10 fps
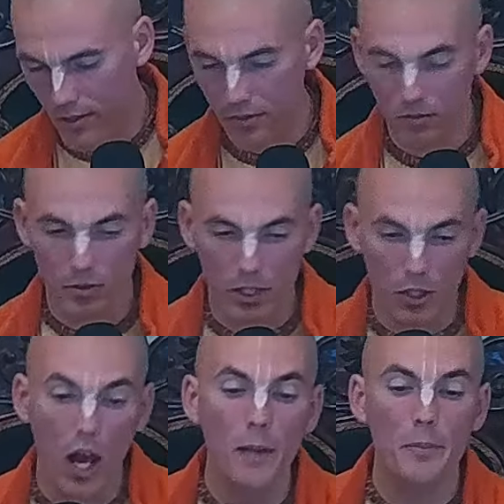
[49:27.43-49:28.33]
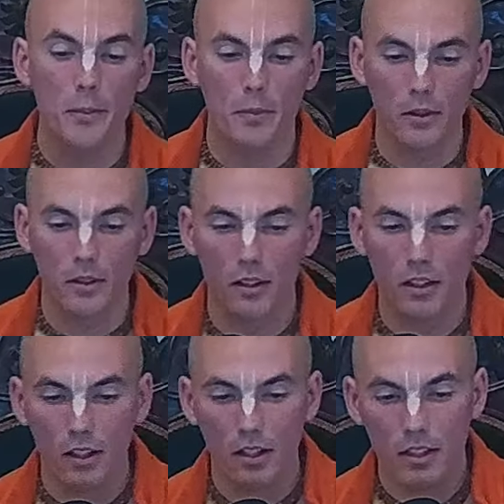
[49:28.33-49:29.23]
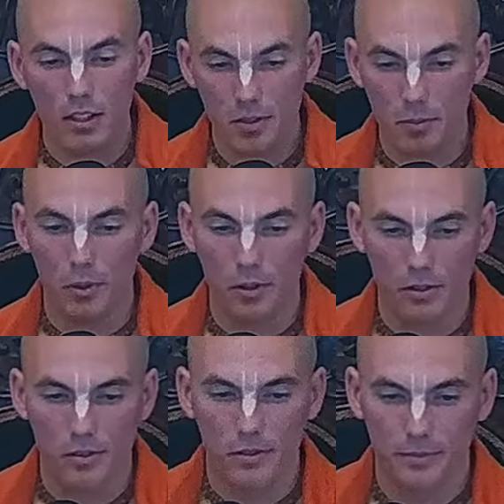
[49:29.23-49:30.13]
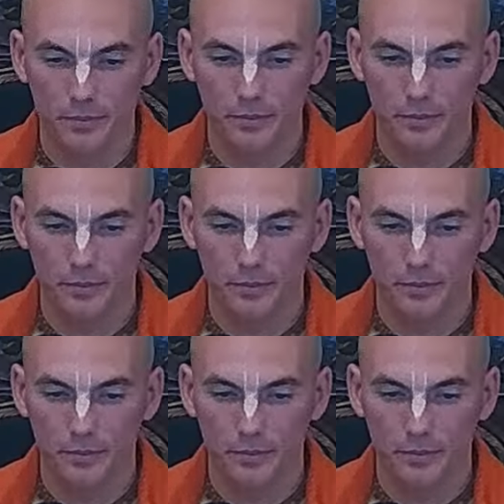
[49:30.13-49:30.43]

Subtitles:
as a way to help people is important.